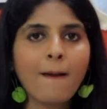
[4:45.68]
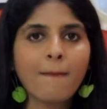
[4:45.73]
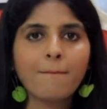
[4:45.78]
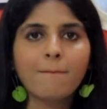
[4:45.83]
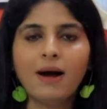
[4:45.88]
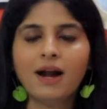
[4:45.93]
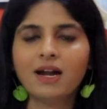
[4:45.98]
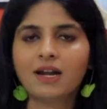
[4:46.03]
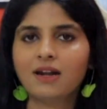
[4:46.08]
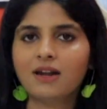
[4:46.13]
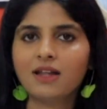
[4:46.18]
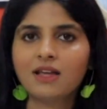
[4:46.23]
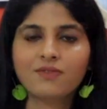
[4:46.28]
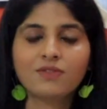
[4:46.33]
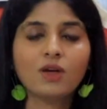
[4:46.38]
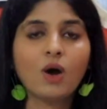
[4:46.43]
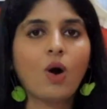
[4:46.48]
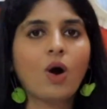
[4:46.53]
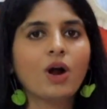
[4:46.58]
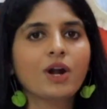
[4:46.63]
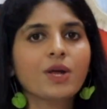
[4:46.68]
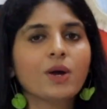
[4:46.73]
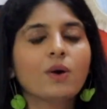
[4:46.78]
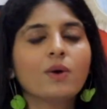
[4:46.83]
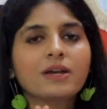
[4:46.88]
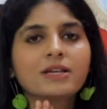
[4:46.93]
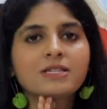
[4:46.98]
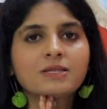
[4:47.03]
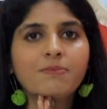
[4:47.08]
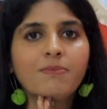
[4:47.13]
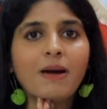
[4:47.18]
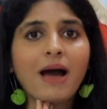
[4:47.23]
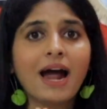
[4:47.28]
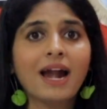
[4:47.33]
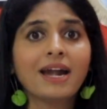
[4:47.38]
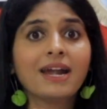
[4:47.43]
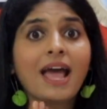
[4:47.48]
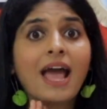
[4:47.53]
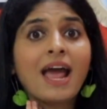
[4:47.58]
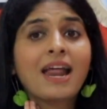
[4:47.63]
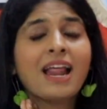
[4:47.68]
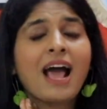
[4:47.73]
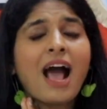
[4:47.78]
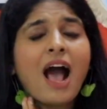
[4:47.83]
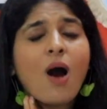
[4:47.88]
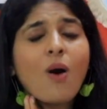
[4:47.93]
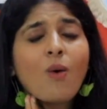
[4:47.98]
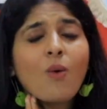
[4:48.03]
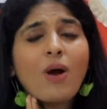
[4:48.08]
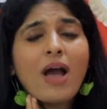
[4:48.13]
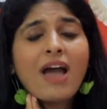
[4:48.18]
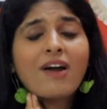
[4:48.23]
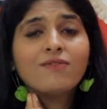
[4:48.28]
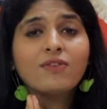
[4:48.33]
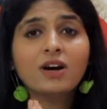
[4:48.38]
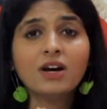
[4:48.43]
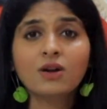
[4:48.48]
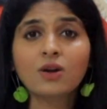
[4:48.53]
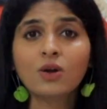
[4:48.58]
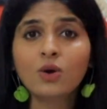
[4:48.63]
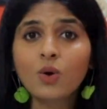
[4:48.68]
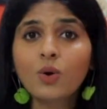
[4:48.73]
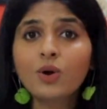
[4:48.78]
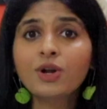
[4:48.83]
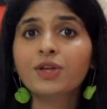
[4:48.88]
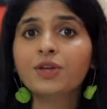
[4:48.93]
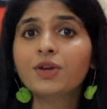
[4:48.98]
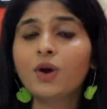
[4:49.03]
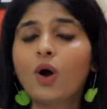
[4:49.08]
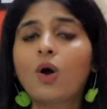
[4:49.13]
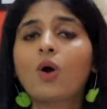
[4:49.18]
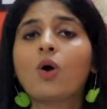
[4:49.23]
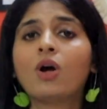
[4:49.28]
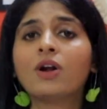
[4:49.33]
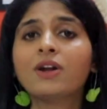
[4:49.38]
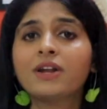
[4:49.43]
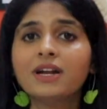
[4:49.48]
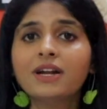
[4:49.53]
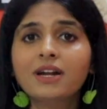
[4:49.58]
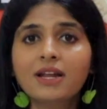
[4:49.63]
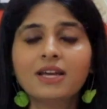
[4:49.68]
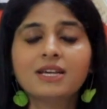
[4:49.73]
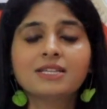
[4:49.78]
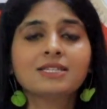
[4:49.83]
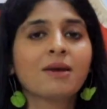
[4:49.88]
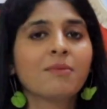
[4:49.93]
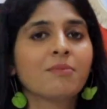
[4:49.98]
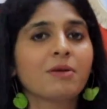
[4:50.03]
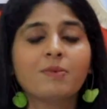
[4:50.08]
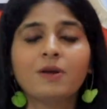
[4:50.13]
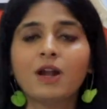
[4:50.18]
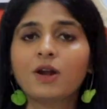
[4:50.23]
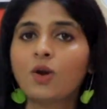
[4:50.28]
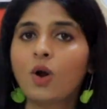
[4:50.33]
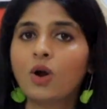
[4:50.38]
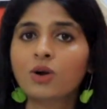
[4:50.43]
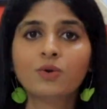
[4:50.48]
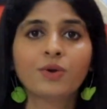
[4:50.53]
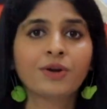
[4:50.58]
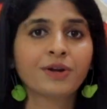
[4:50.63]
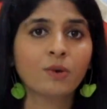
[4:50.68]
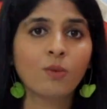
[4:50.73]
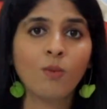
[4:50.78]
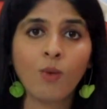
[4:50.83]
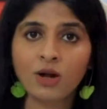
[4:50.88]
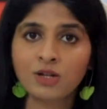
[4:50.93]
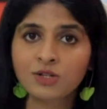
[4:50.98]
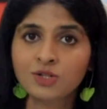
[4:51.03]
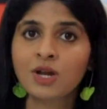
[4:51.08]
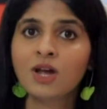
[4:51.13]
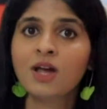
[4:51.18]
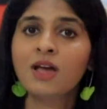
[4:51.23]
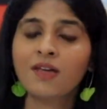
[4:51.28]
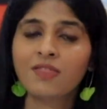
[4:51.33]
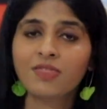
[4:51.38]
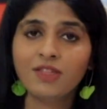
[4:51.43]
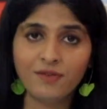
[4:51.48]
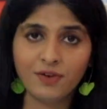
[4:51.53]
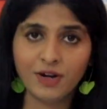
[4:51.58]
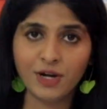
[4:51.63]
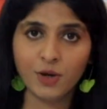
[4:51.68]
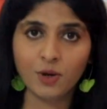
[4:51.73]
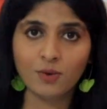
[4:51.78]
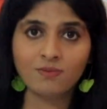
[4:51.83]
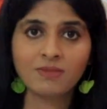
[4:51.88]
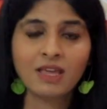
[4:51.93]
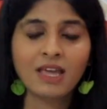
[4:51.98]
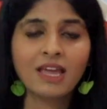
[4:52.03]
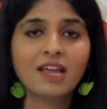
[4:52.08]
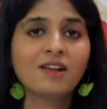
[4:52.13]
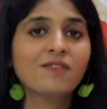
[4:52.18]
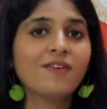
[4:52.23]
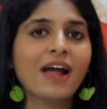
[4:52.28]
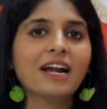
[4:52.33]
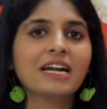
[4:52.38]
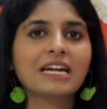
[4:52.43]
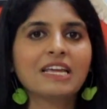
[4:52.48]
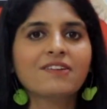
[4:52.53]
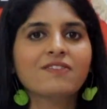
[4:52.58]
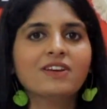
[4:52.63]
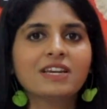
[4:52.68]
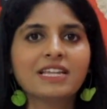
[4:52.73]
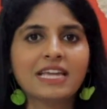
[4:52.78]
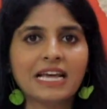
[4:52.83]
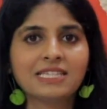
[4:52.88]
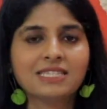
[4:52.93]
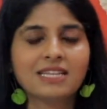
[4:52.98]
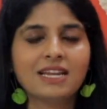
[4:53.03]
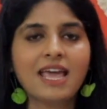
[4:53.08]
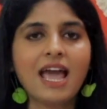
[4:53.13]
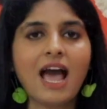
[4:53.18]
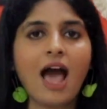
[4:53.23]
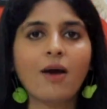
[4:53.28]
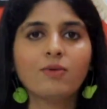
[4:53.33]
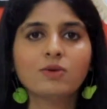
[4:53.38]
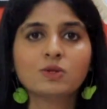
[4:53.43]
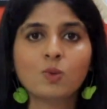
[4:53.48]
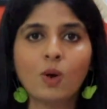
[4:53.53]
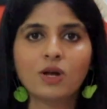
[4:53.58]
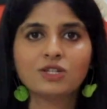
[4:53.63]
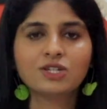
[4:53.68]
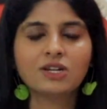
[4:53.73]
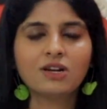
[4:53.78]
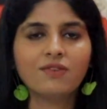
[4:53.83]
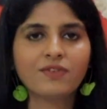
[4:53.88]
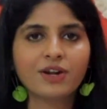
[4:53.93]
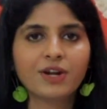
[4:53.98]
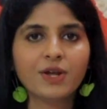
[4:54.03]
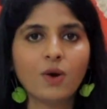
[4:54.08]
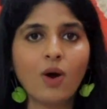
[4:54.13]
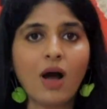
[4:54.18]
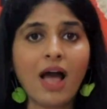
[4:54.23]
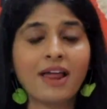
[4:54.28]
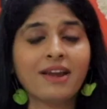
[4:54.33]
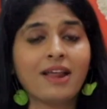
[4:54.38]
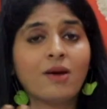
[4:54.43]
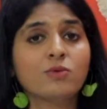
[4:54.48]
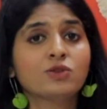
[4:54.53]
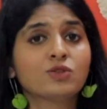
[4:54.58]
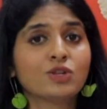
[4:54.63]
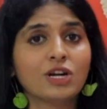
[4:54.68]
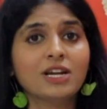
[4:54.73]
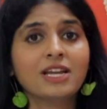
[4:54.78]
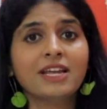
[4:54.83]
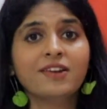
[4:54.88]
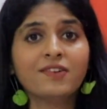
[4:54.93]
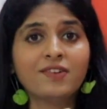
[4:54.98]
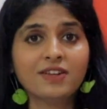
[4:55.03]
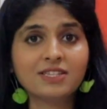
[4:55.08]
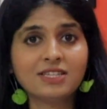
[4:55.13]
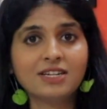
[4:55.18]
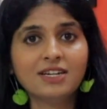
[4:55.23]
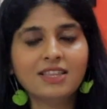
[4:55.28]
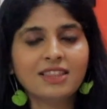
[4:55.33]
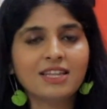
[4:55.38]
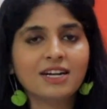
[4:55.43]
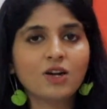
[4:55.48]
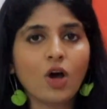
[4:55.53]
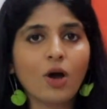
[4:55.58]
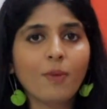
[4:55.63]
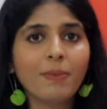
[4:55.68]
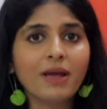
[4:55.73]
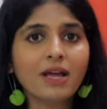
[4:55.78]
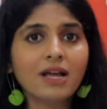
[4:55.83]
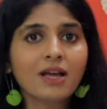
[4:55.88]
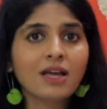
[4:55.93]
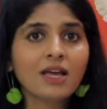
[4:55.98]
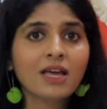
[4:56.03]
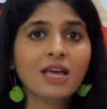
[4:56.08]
But if the audio is bad, and however good your content is, people are not going to watch the video. In fact, even yesterday, I was watching a video and I was really interested in the topic,